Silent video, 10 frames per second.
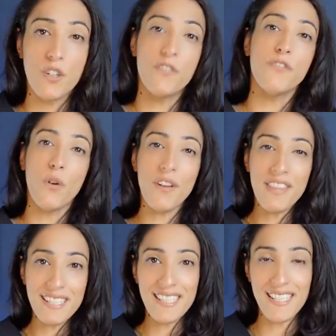So for
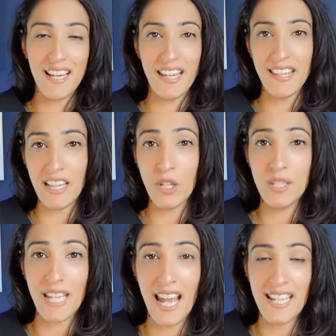this study, they
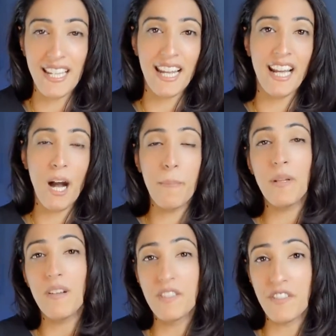looked at a
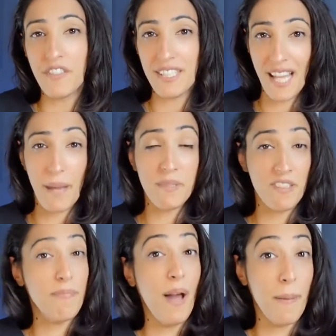couple of different types
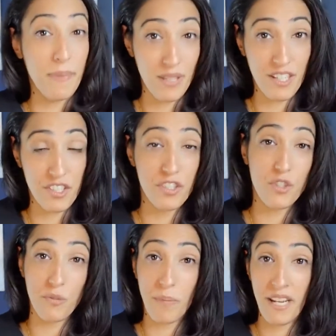of populations
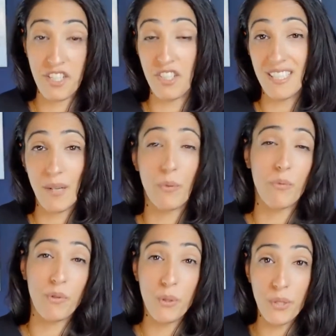or patients that were
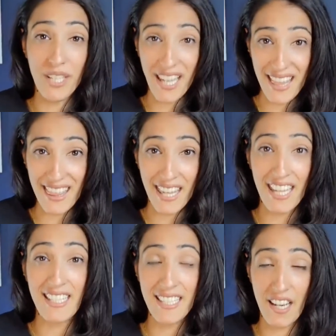recruited in
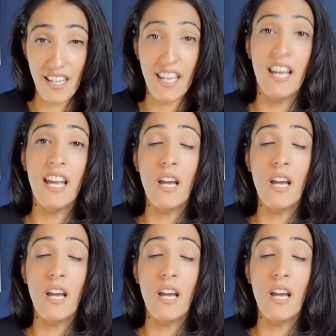the study.